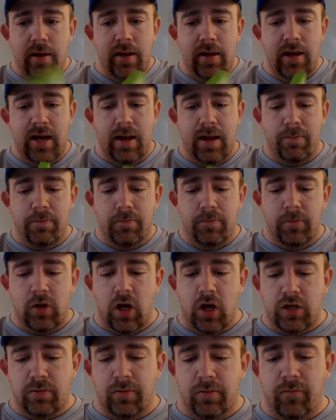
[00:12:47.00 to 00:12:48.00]
And that
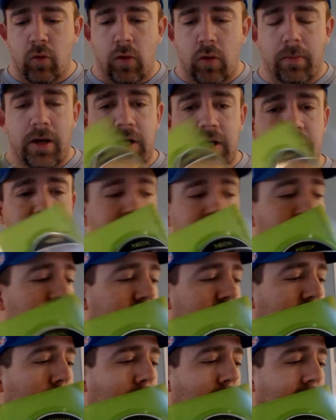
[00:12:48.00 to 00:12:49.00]
cost me $4, and this is
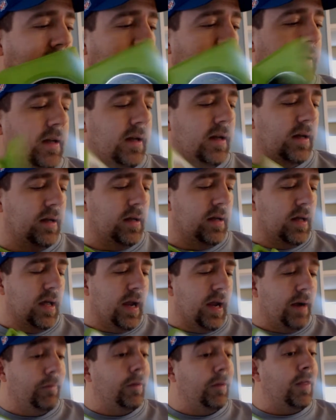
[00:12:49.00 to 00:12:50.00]
complete.
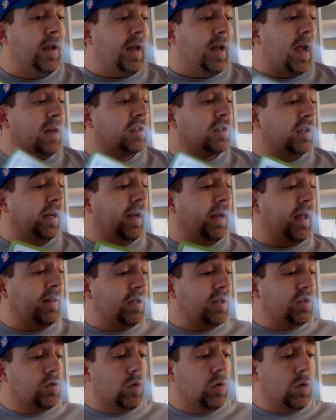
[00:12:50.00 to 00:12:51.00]
Everything actually at the
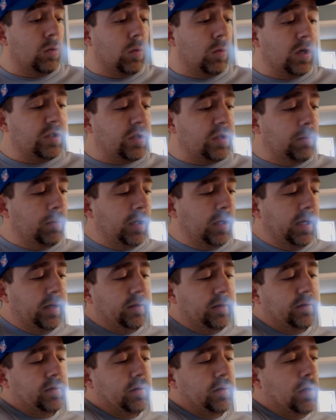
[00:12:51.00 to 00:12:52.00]
store was complete,
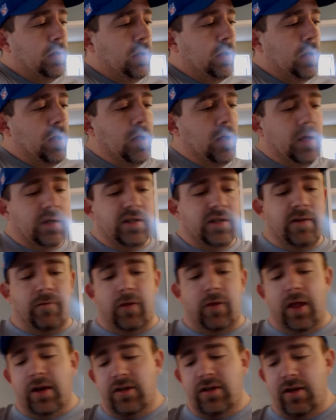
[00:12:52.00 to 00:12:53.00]
except for
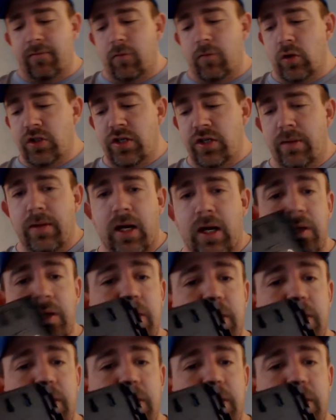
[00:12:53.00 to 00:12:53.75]
that Jet Force Gemini.